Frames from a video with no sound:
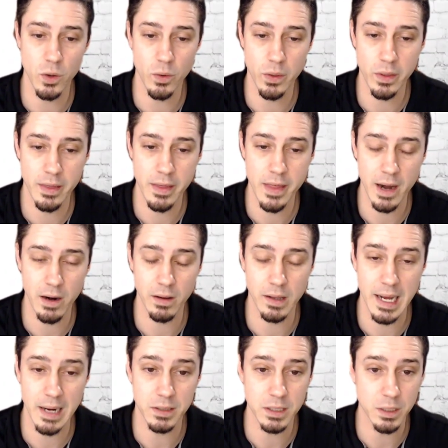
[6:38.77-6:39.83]
So that'll
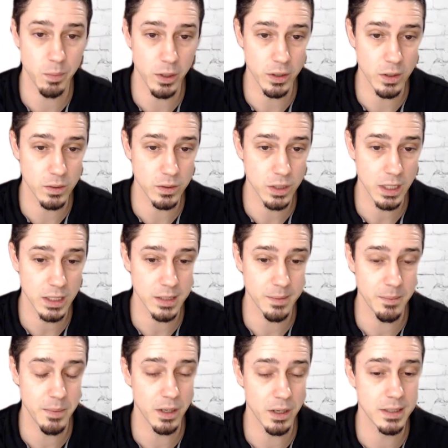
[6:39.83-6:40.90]
allow us to bring those
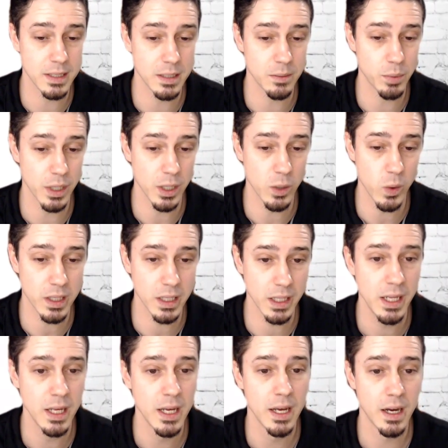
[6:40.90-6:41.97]
custom periods in pretty
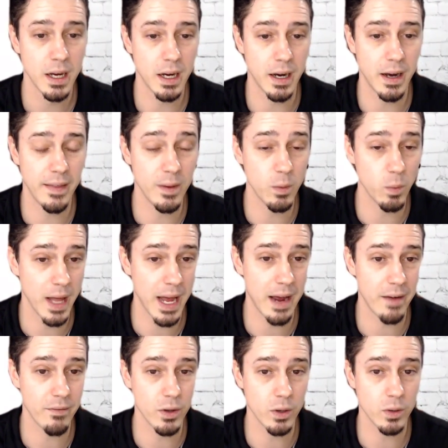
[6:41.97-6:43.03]
quickly, and then we'll
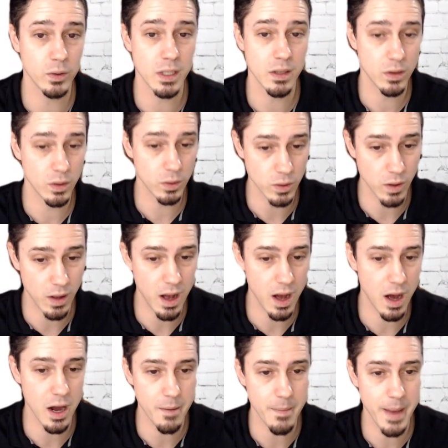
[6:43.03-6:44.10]
have those will
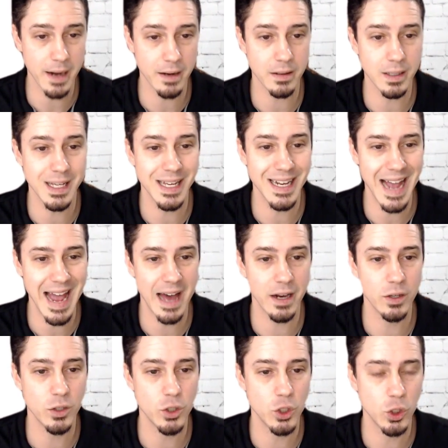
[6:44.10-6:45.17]
automatically get
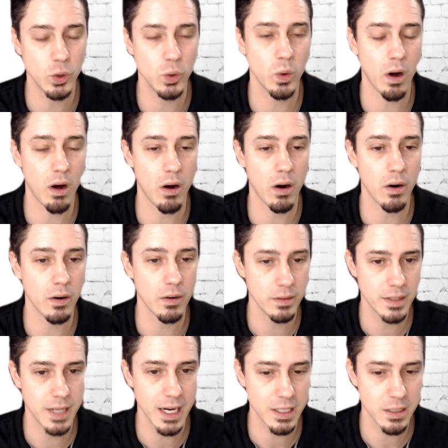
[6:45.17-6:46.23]
added to our
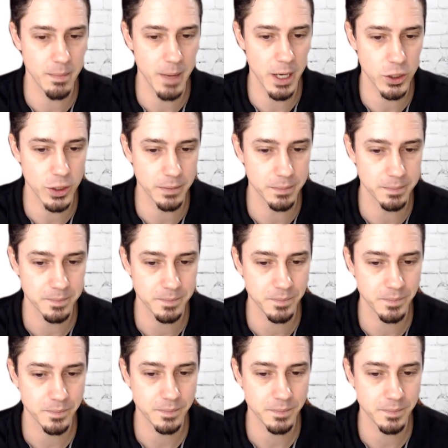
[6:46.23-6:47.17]
date dimension.